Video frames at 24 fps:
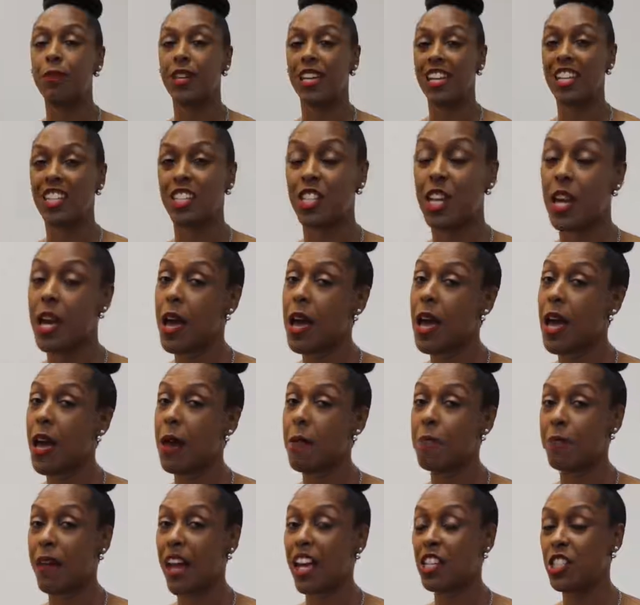beach
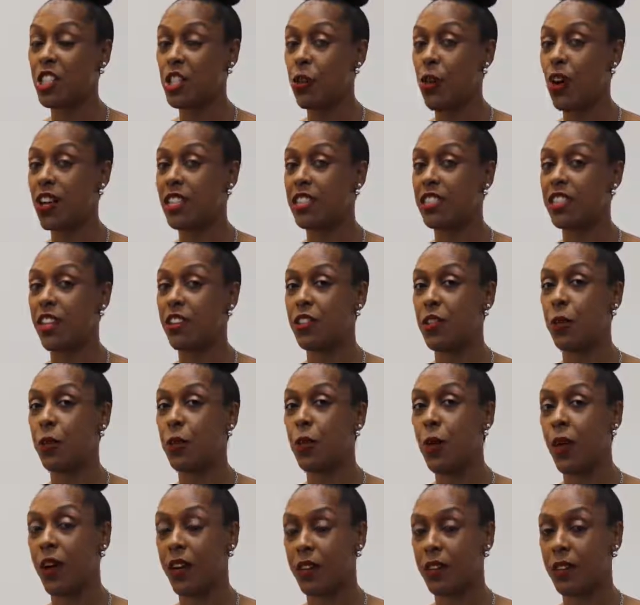and make sure it's near the
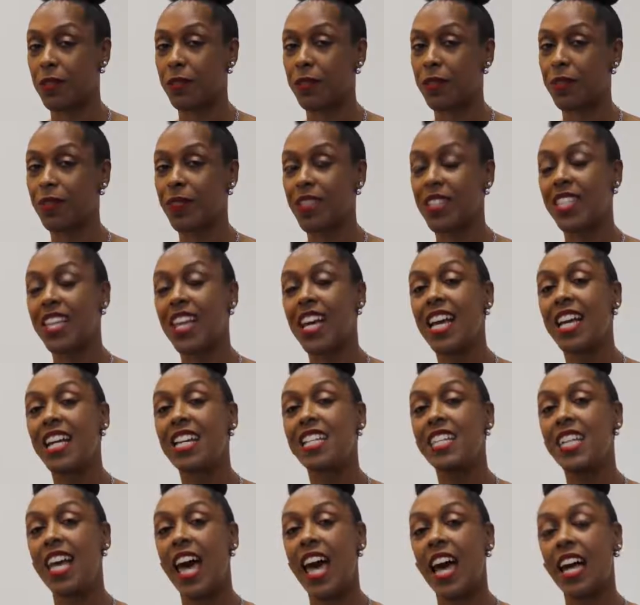water.
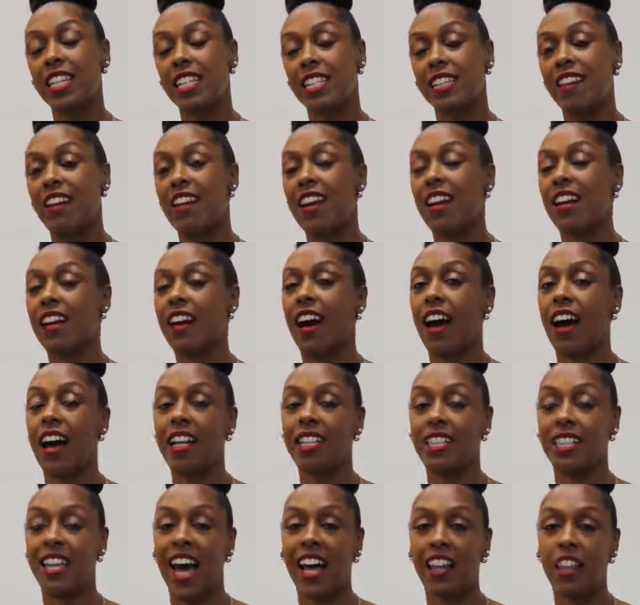Next,
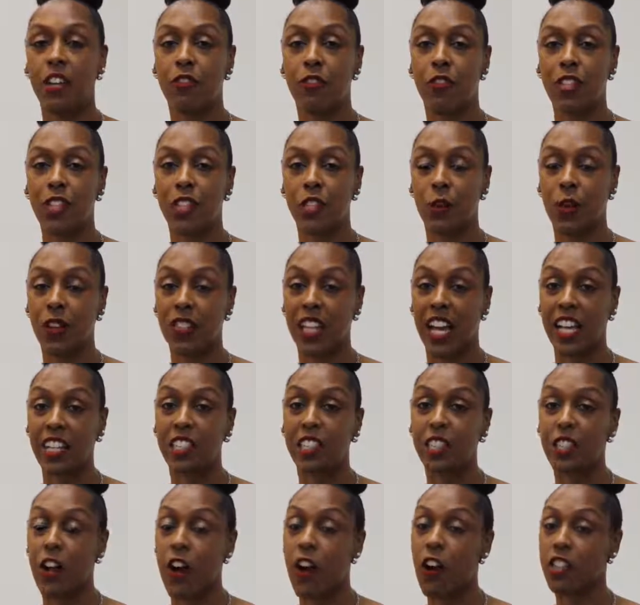contact the resort's
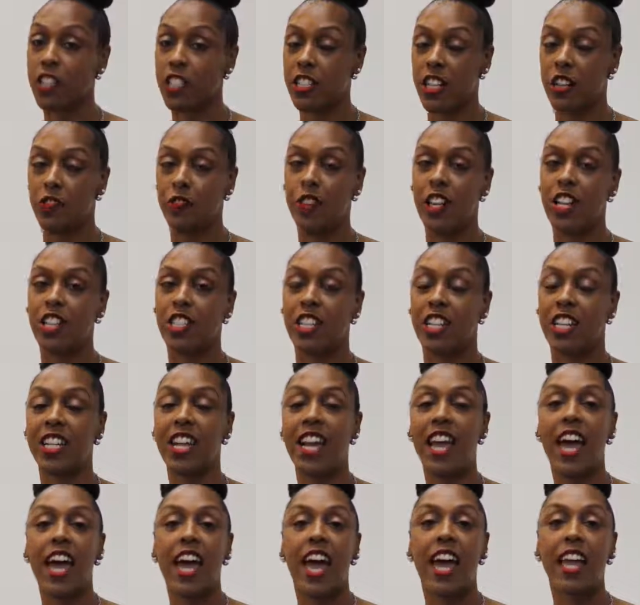excursion division
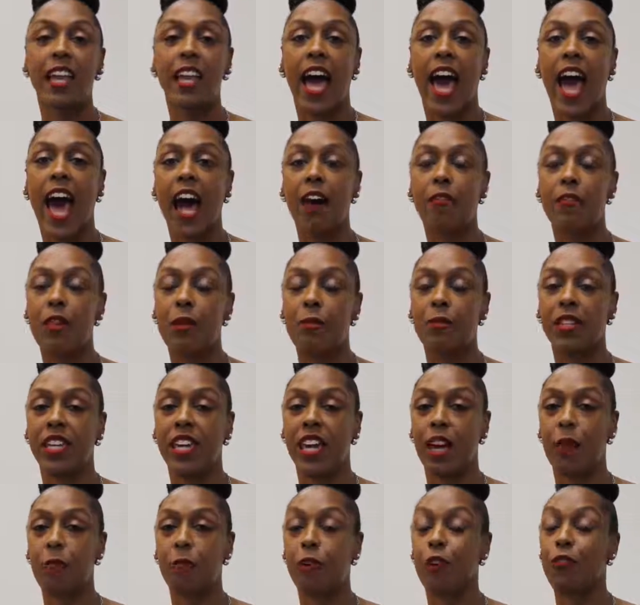and have them
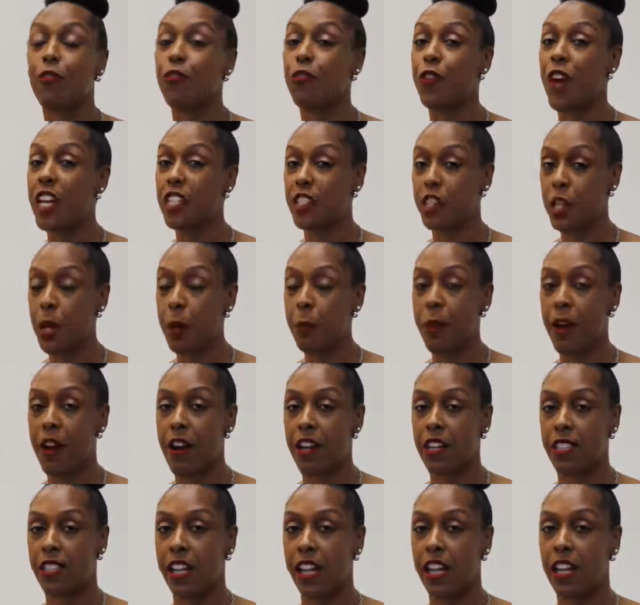get professional
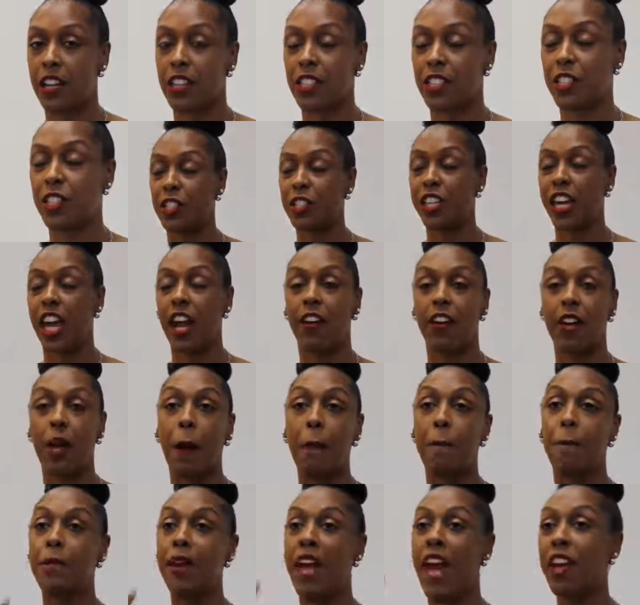parasailers to carry
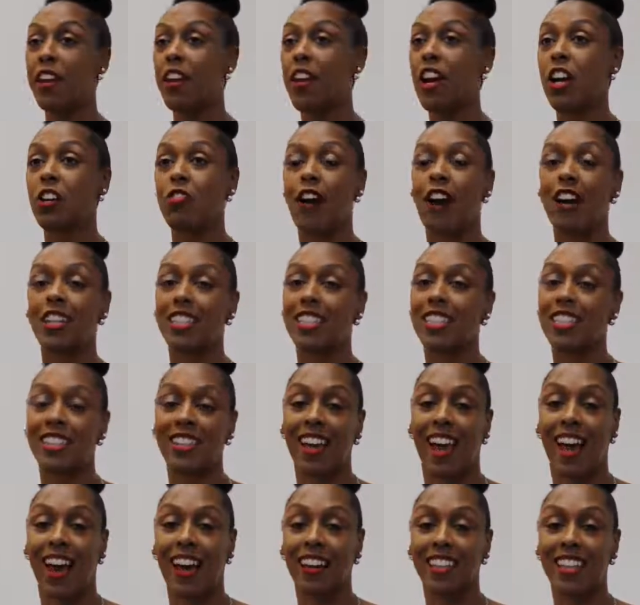a banner across the
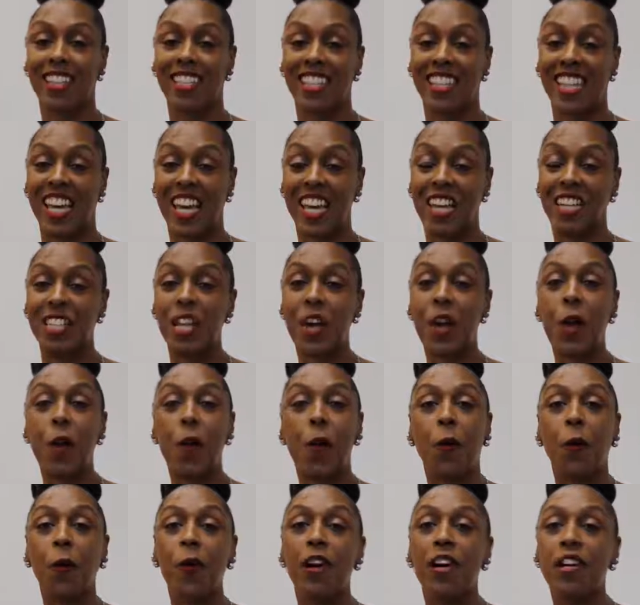sky that says,
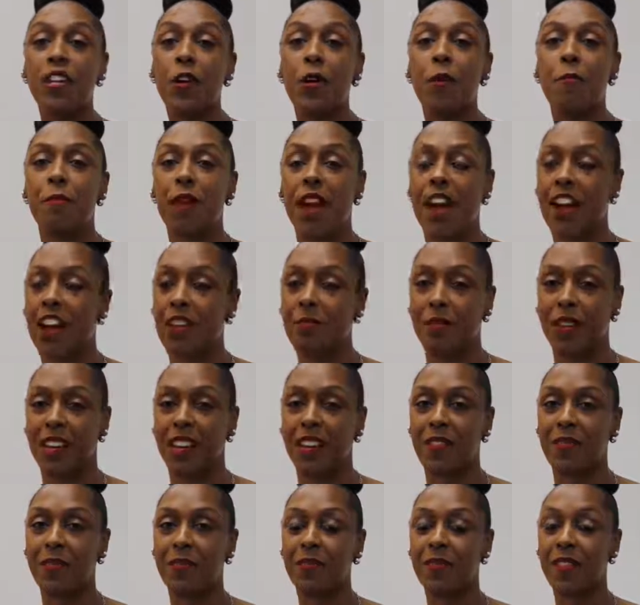Will you marry
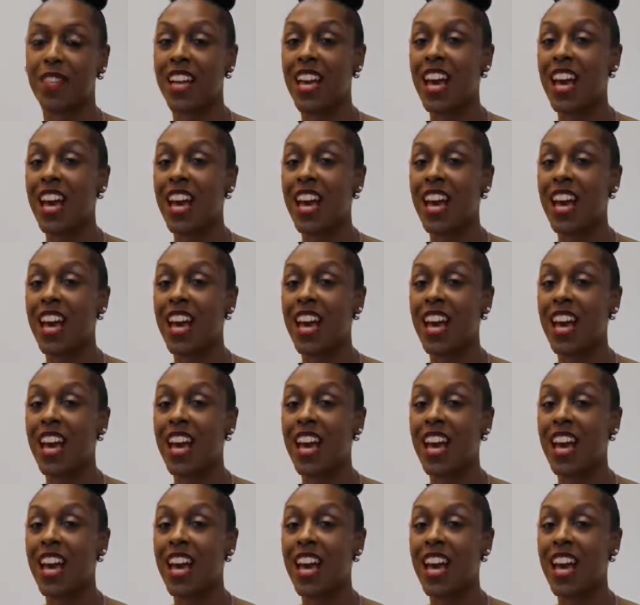me?